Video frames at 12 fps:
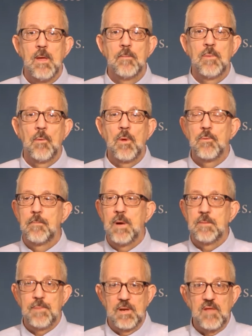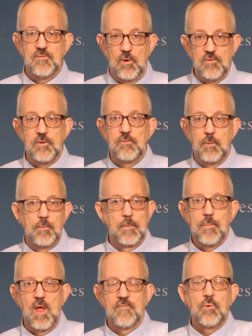But as Austrians, we
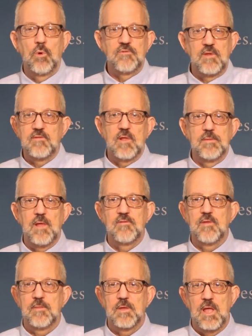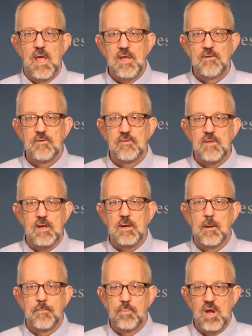reply, of course that's not the case. It's not
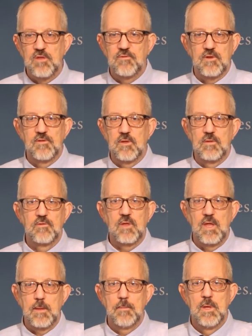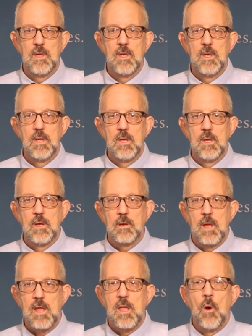a price fixing scheme.
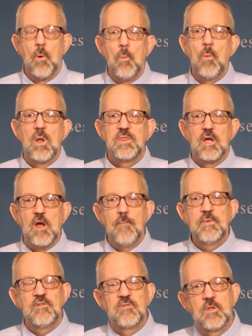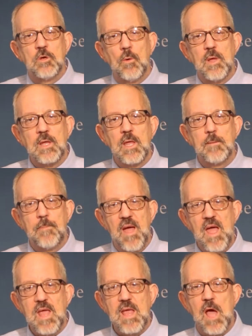Okay, what the government is doing in
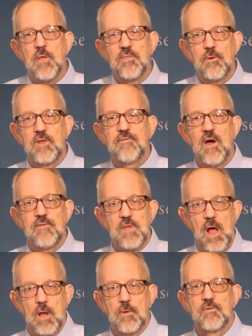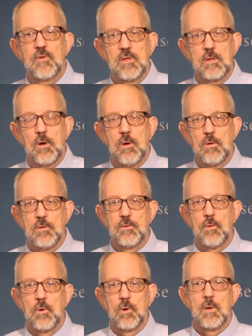paying out $35 in gold,
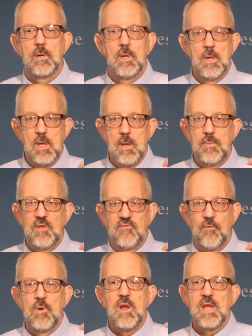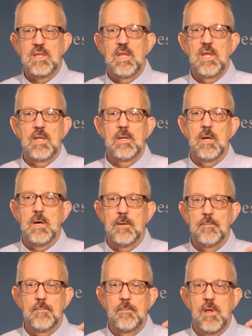or before
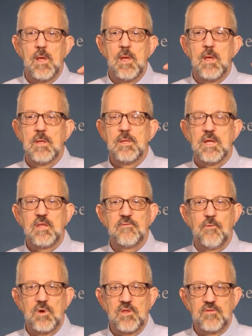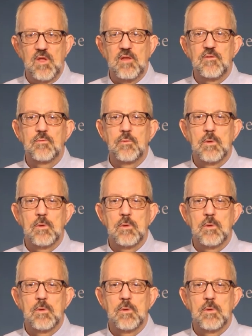1946,